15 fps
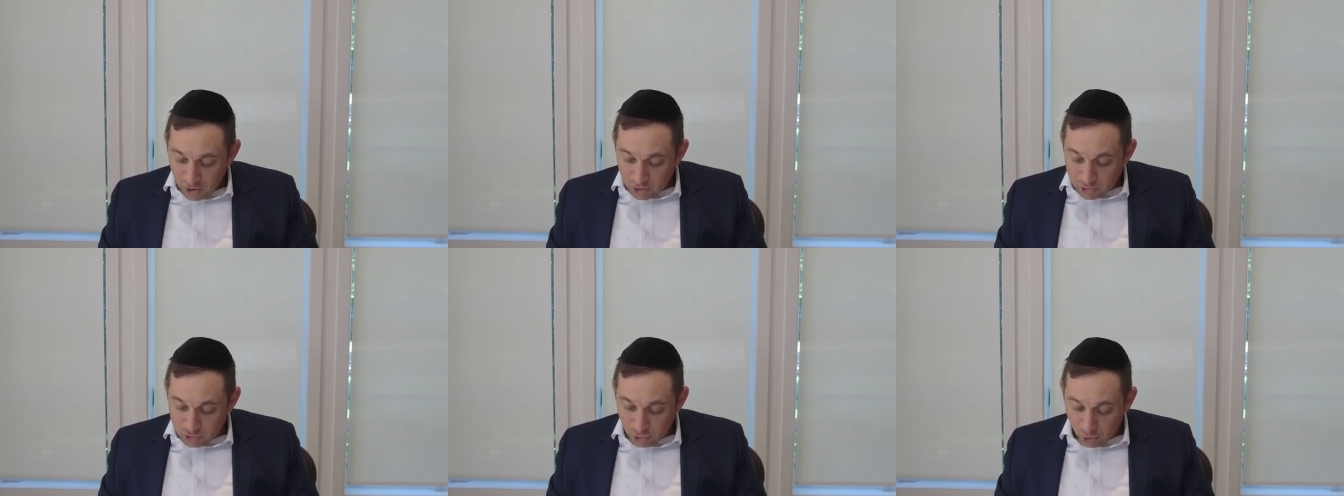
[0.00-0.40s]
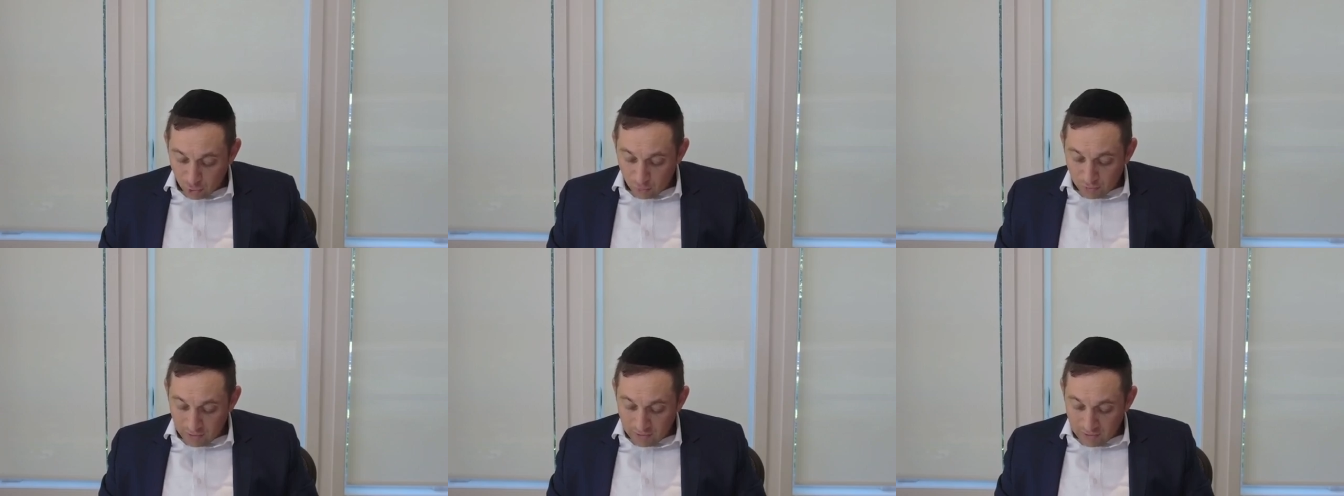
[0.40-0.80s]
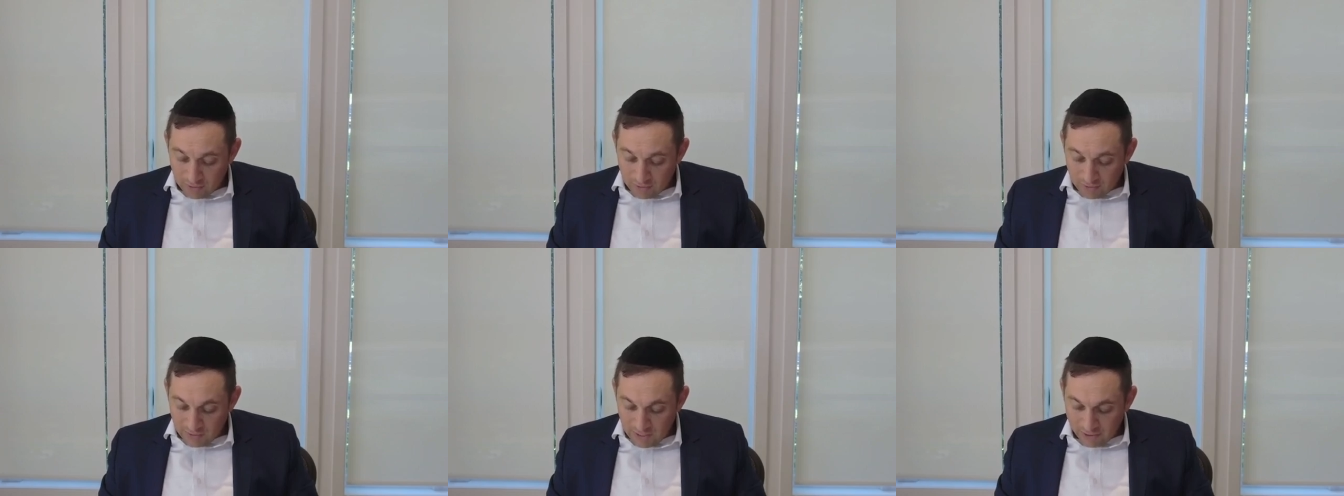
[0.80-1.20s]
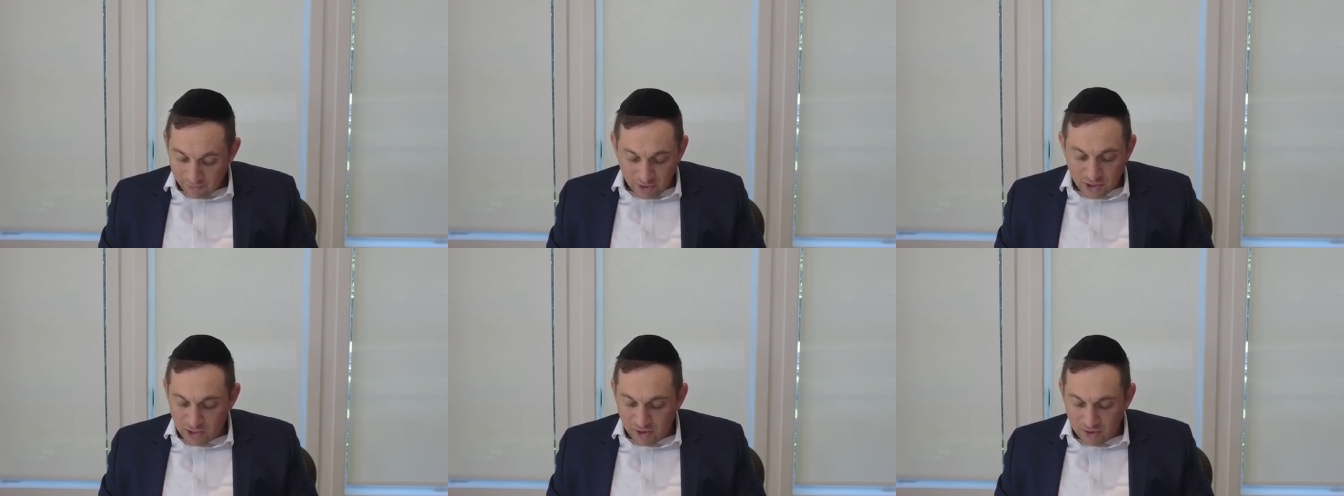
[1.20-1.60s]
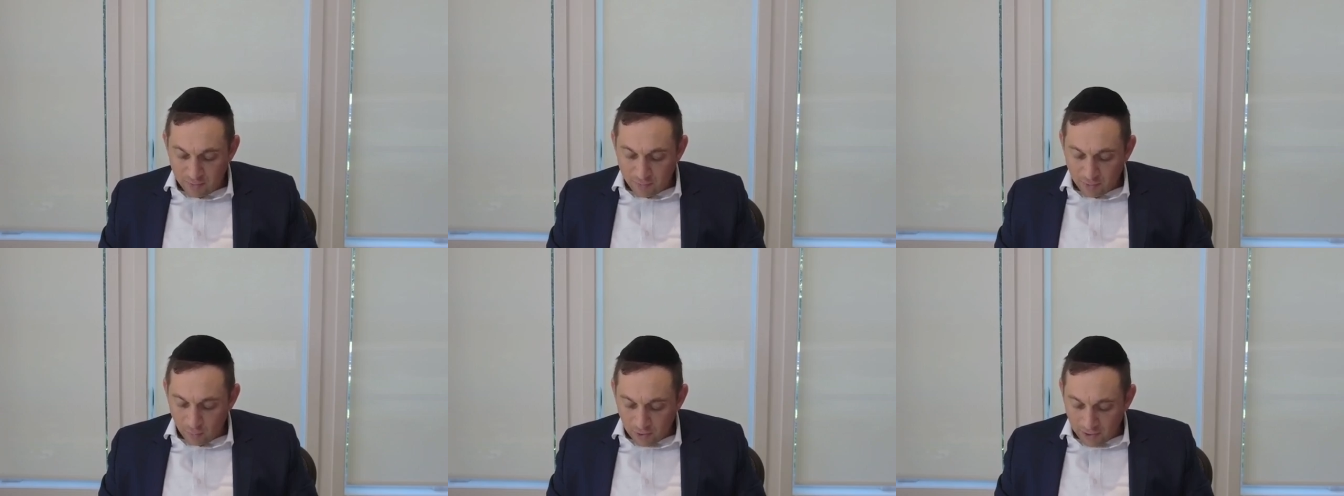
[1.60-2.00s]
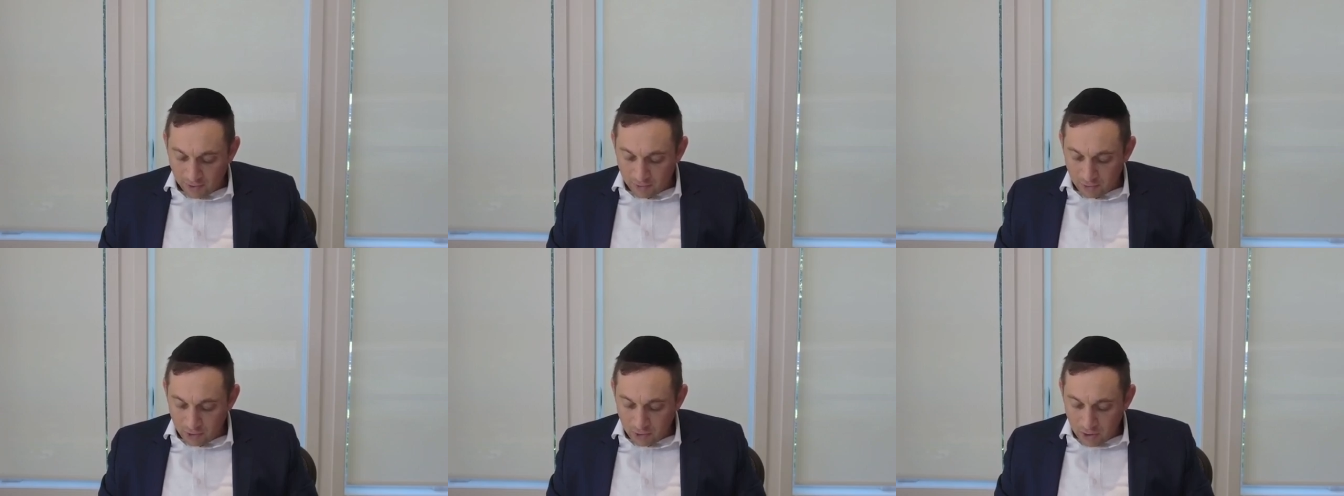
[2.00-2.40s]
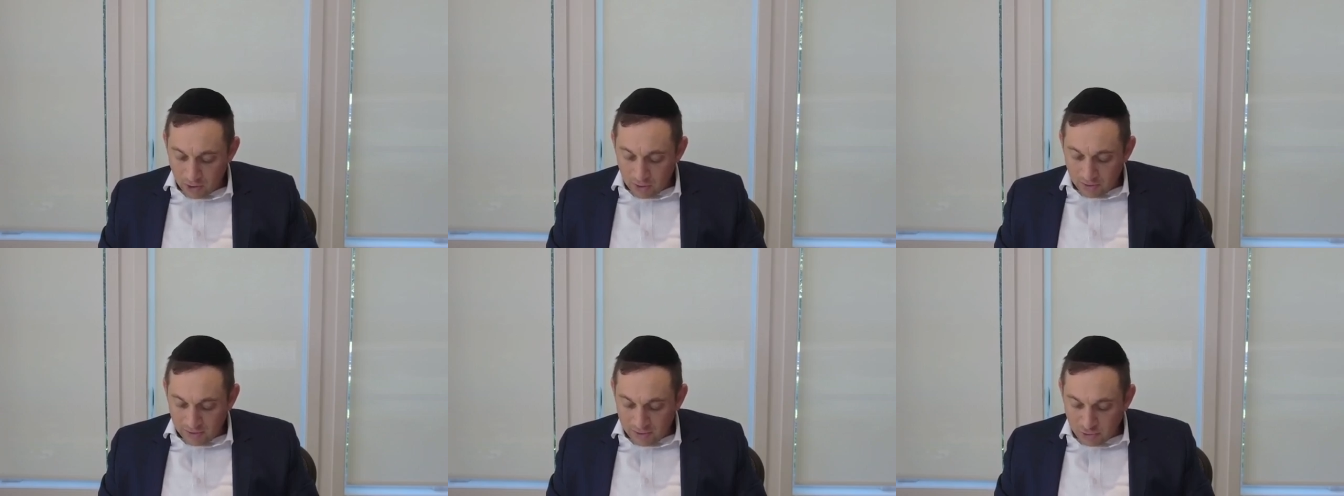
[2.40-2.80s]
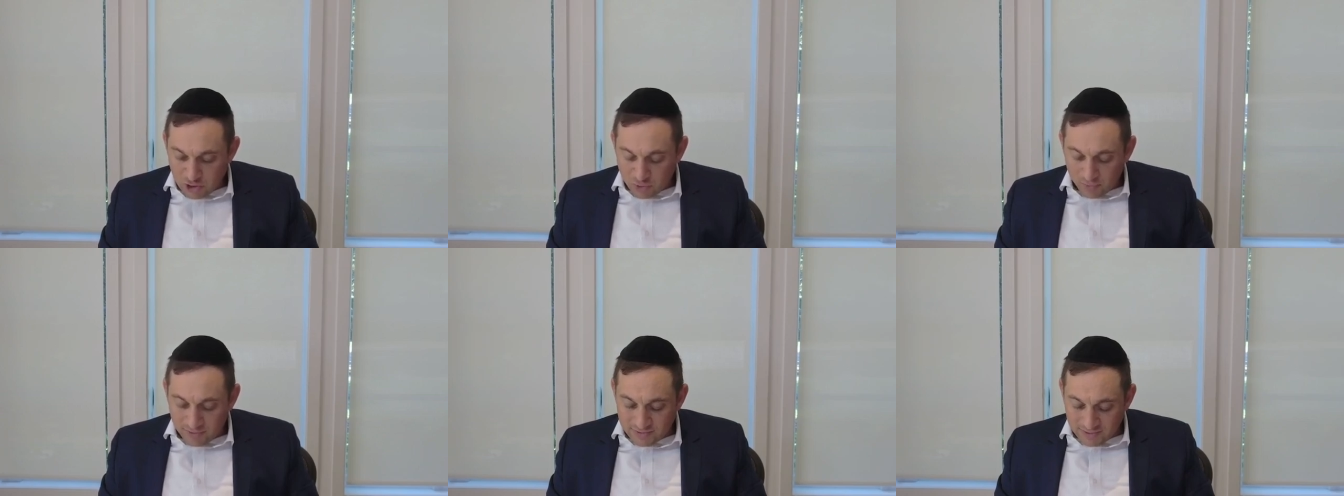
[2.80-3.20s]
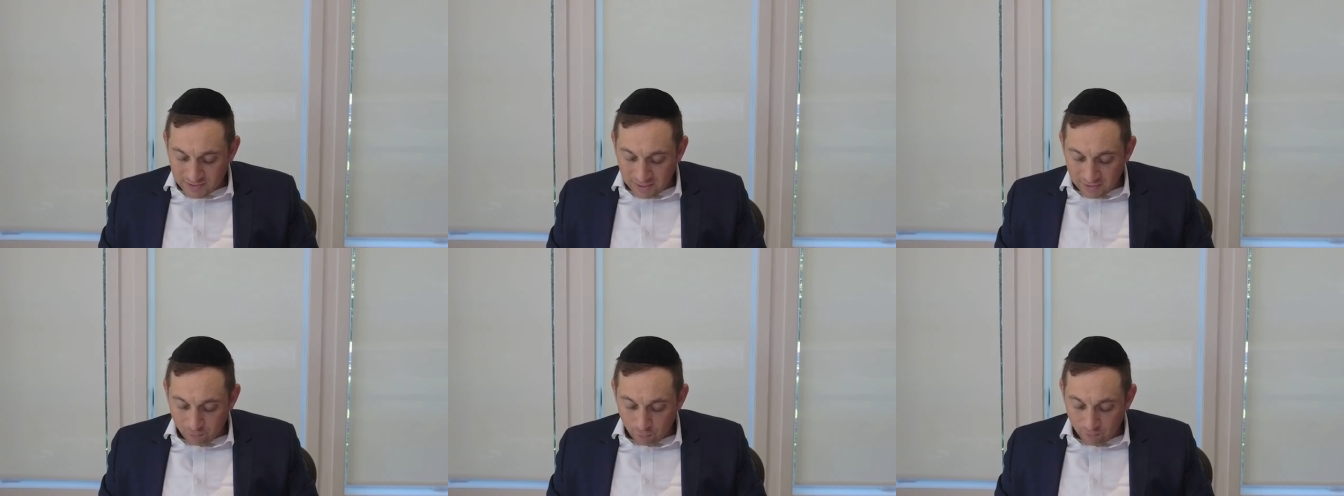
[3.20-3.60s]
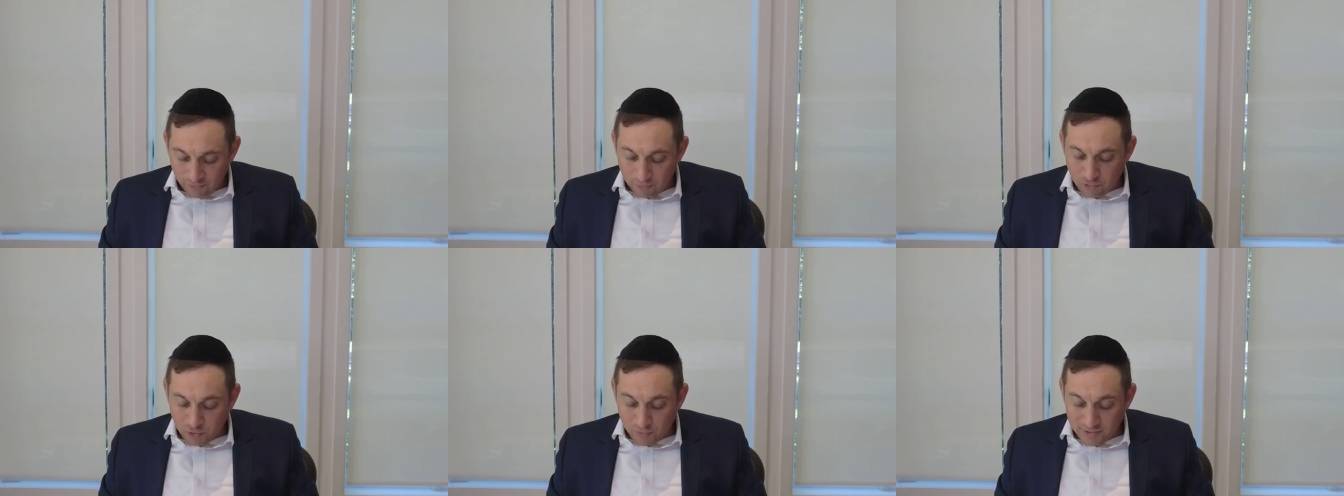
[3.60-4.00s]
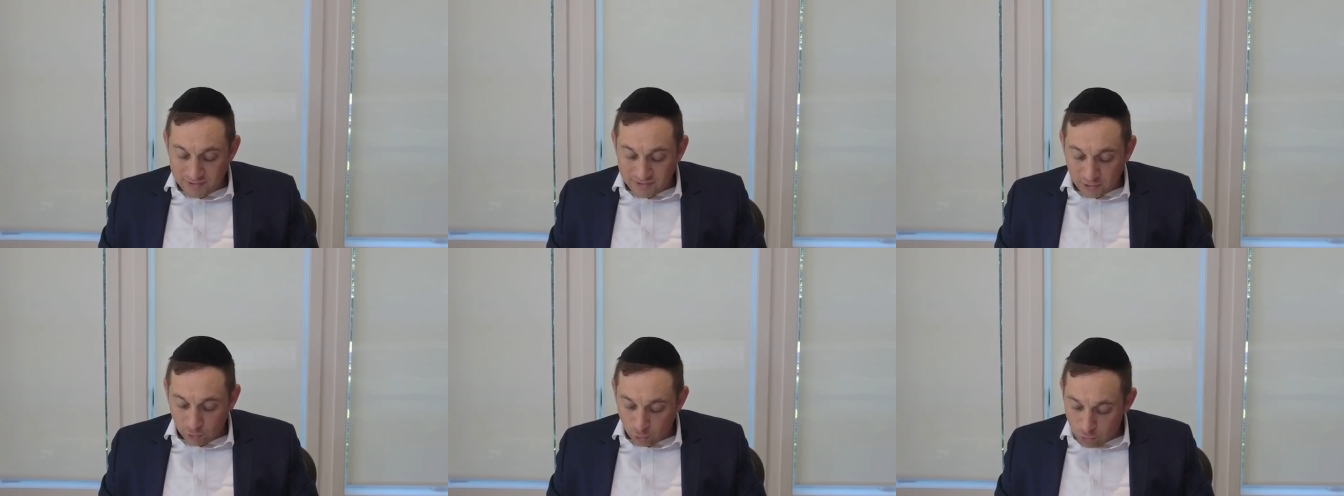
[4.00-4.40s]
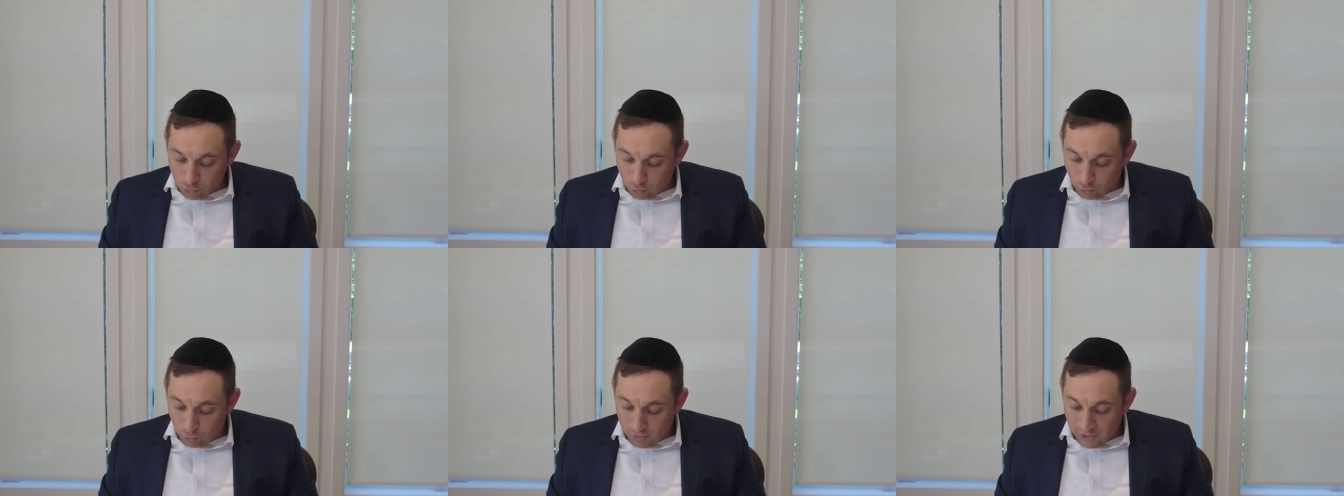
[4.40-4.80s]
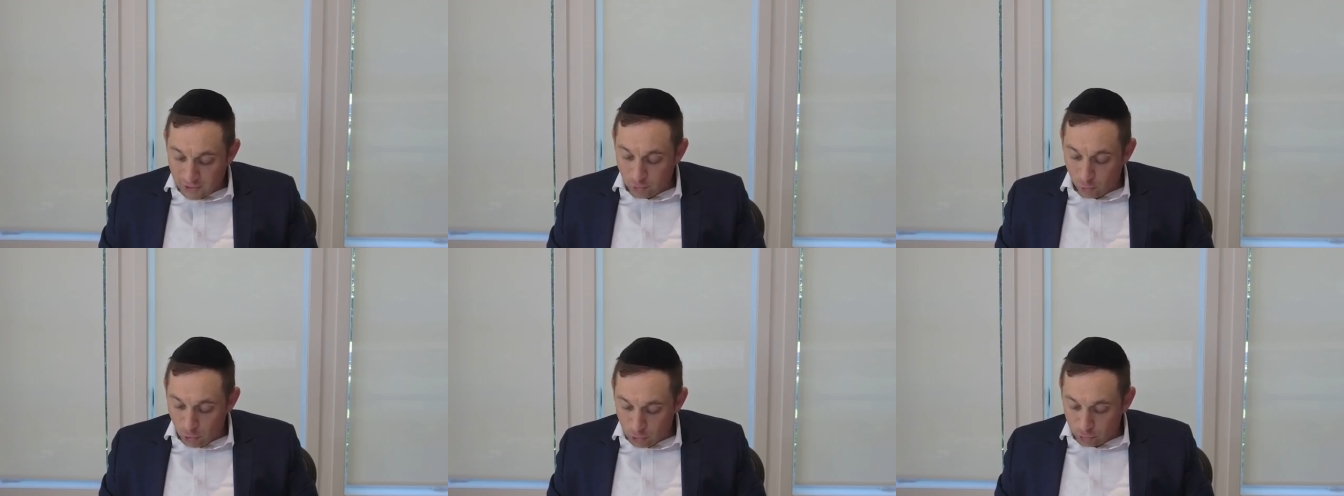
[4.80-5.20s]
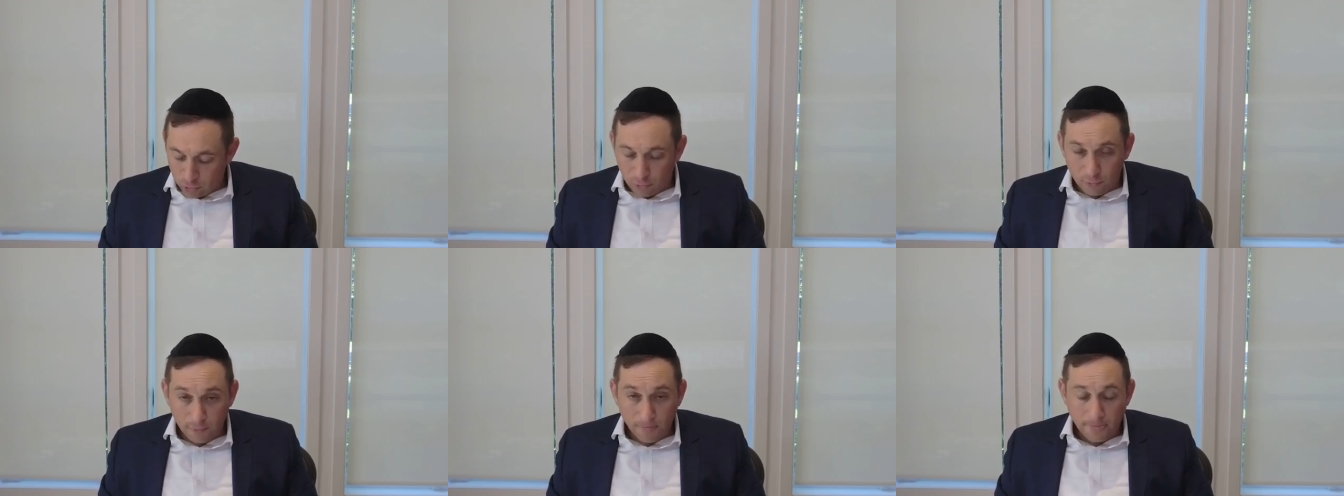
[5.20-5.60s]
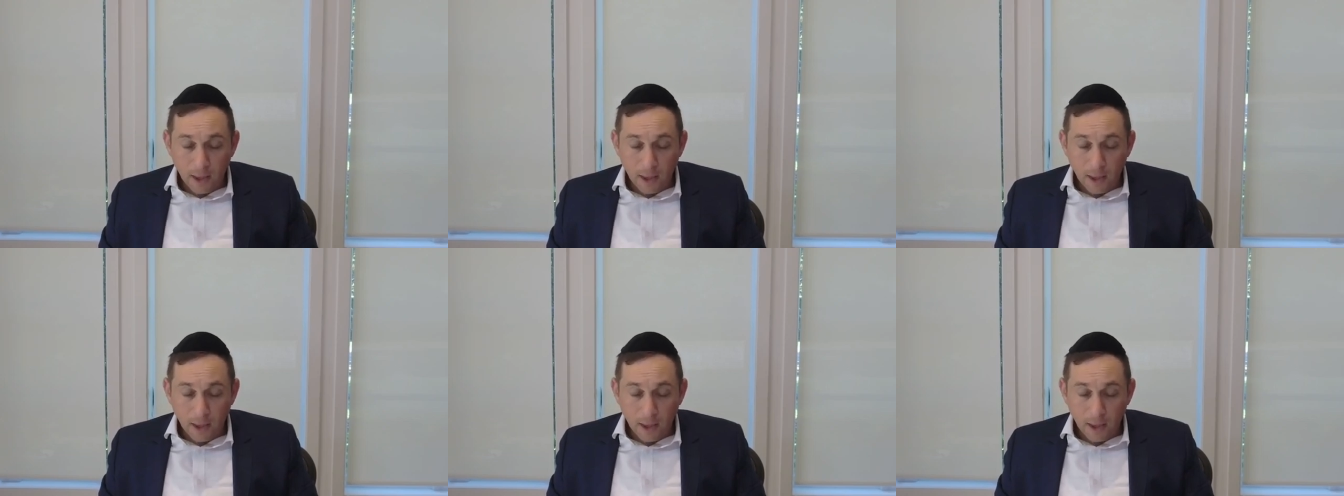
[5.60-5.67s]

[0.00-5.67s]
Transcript: so it, it, it, why? Im shvi is a kav. Im shvi is a lugu, I uchlo.